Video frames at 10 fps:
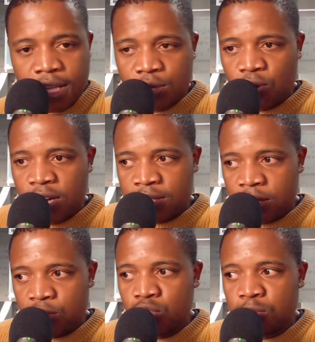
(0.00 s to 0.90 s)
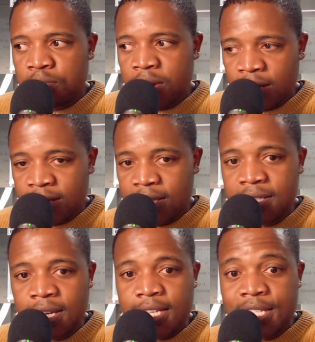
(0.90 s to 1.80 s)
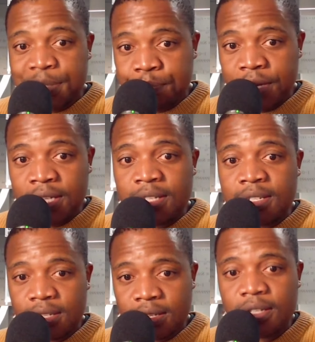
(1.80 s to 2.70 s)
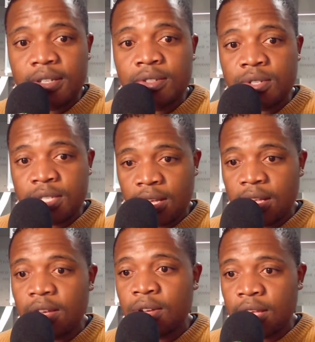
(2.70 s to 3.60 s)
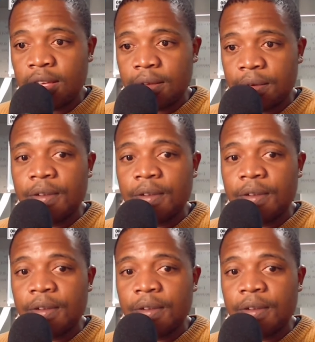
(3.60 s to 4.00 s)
going to teach you to practice speed, to say, okay,